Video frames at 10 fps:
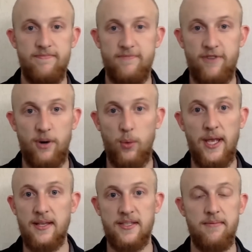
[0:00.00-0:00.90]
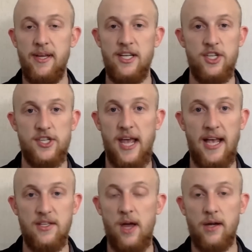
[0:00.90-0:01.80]
for weeks, and it just
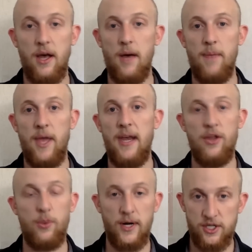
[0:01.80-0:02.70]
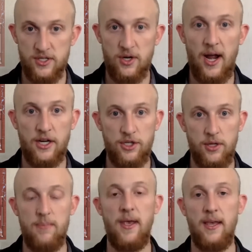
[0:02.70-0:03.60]
has not come. And now the Russians are
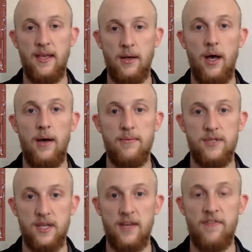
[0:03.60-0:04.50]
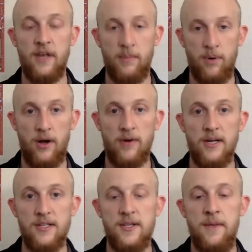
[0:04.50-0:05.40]
actually making significant
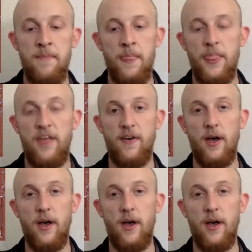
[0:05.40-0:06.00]
progress. They've